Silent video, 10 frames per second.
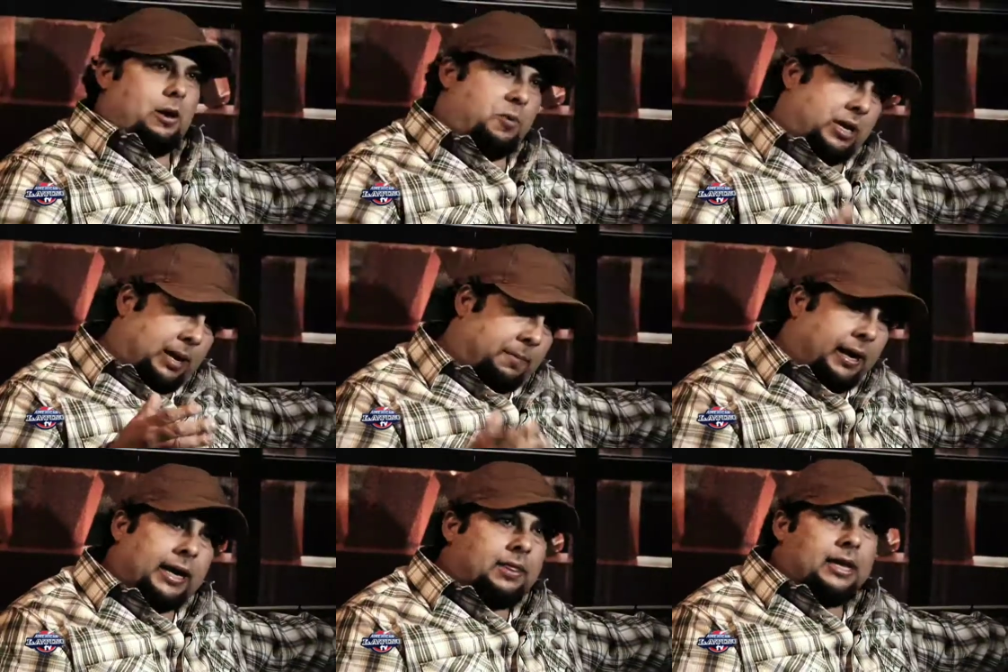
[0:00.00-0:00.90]
and we keep
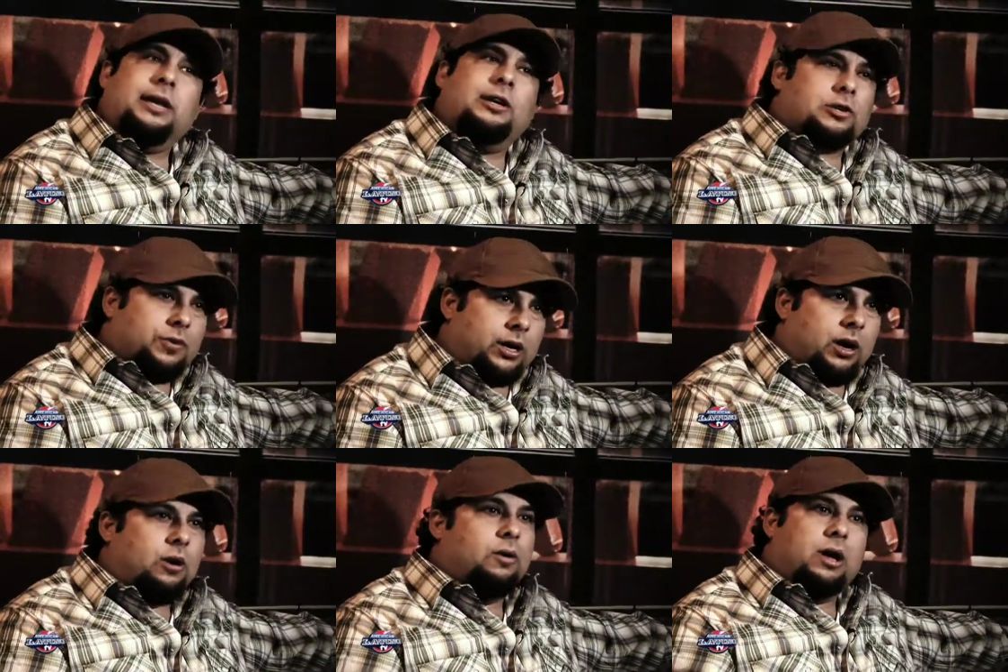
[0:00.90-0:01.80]
letting the industry
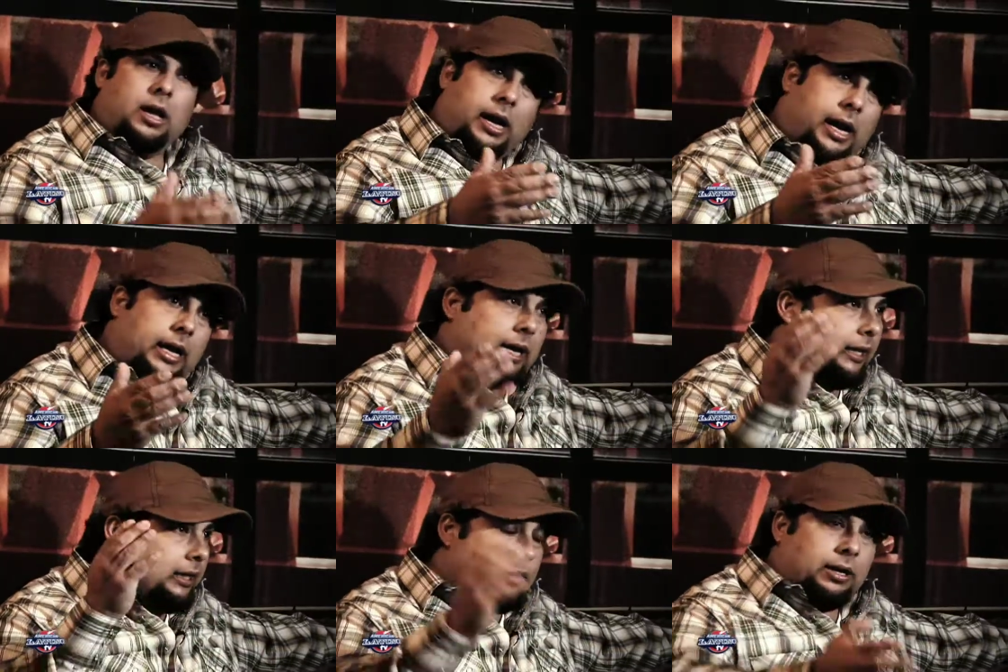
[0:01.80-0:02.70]
know hey,
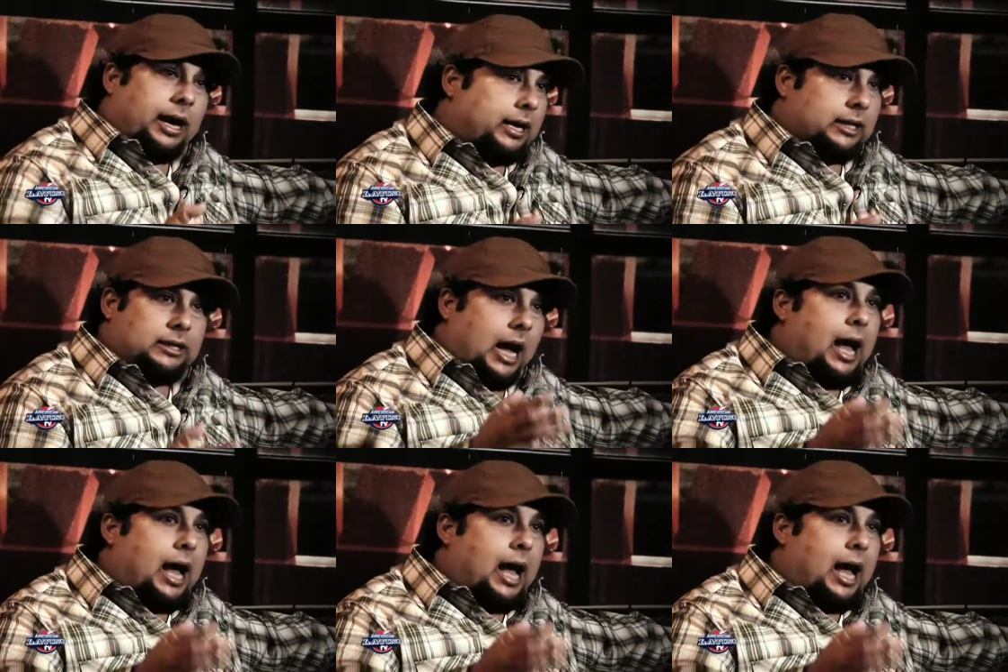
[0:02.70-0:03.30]
Latino night is